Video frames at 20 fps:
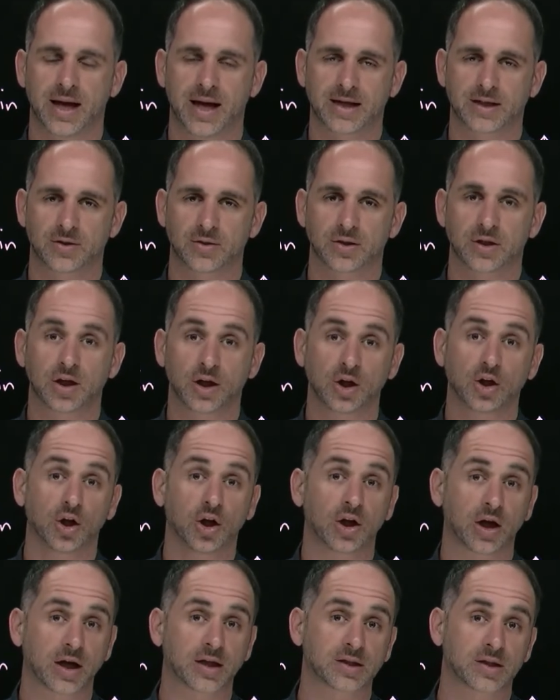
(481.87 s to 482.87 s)
And so it's going
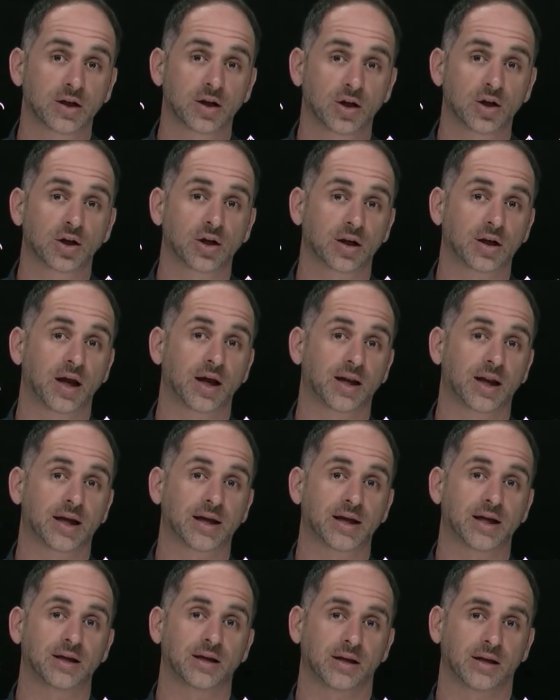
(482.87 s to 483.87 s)
to look a lot
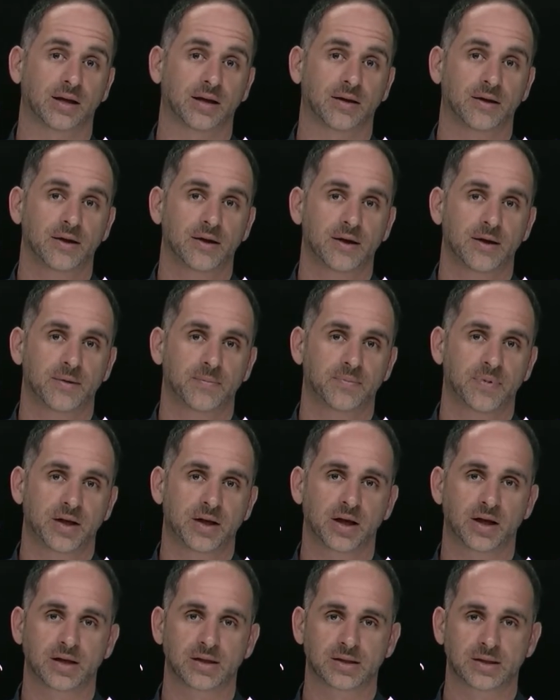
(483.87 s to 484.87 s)
like inulin
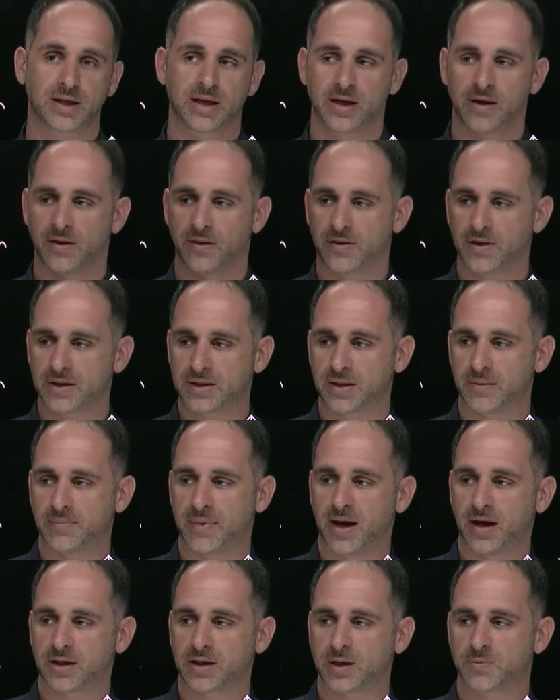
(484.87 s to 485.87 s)
because this
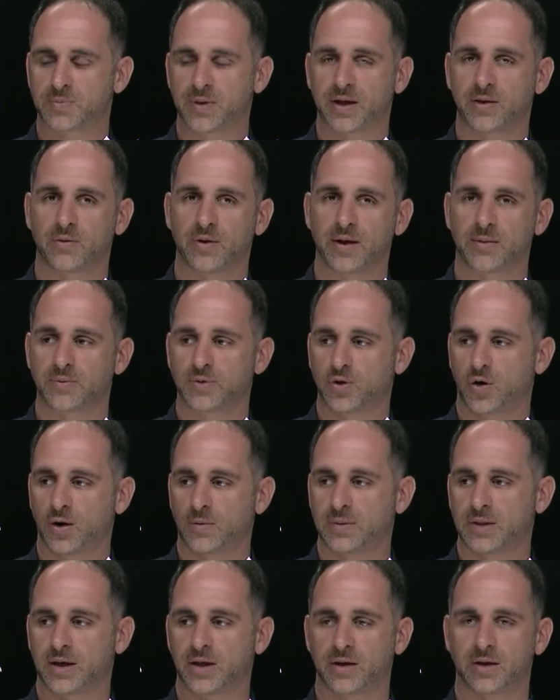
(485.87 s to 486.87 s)
amount that's being
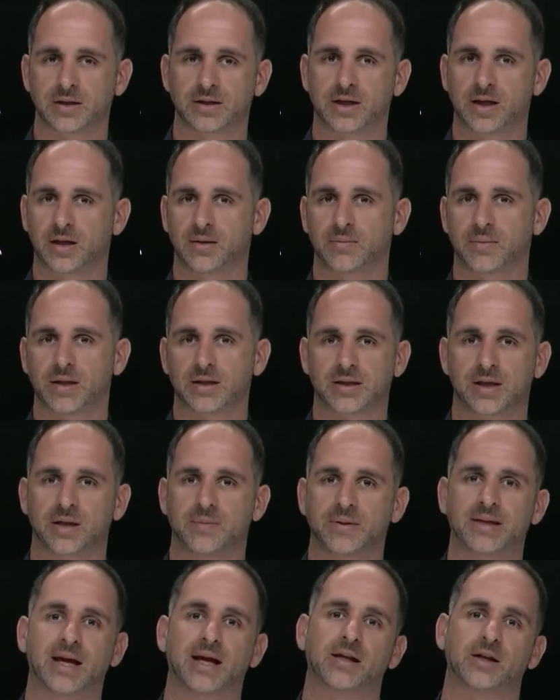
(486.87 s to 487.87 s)
reabsorbed here is going
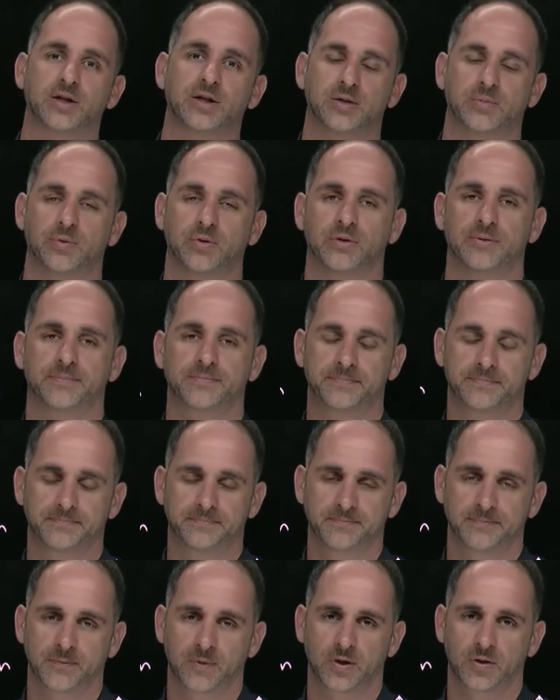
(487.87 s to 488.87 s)
to be negligible.
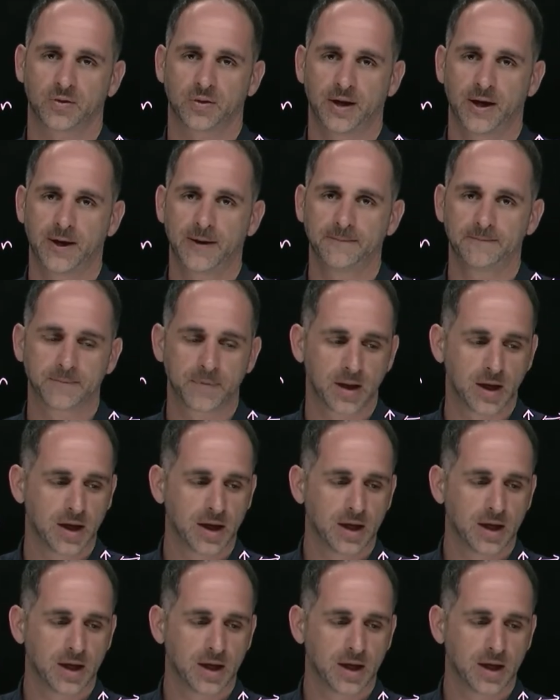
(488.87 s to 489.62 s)
Okay?